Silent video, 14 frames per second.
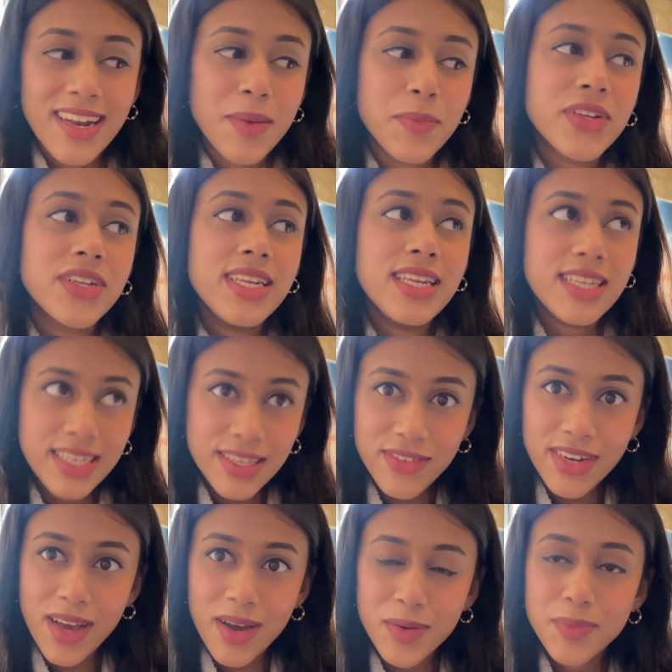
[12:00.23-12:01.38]
I'm gonna leave
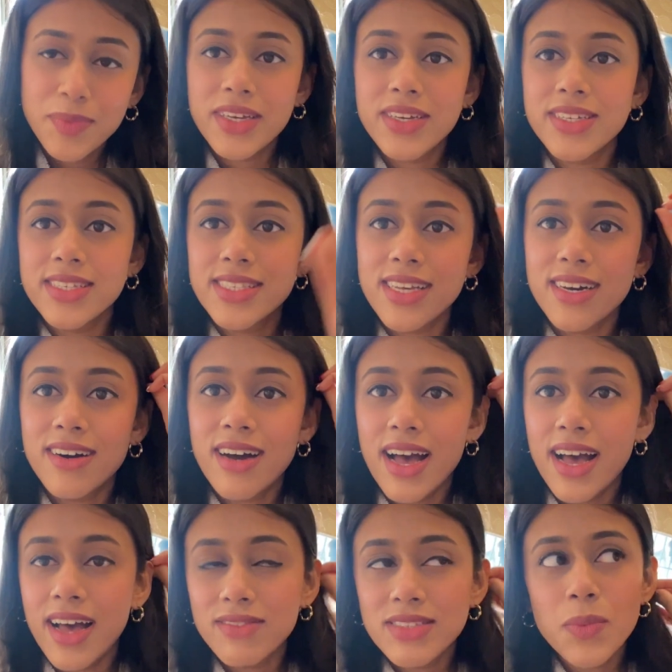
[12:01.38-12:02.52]
now, because I
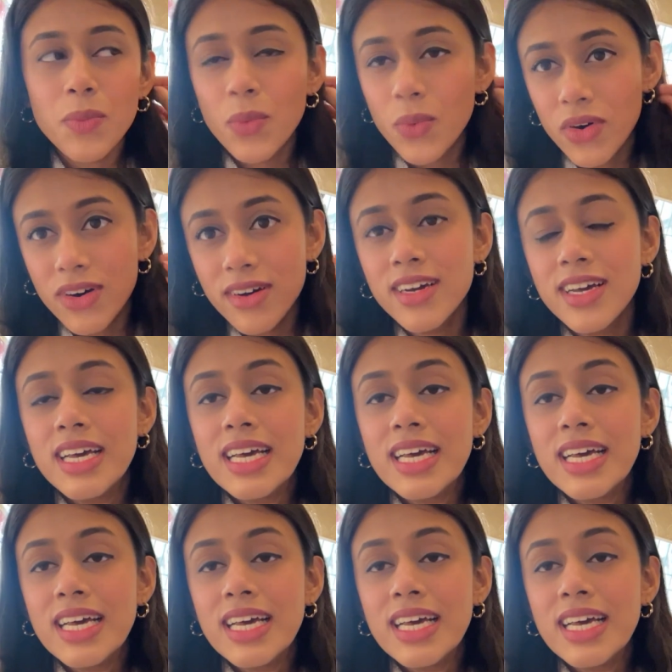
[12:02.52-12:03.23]
have some work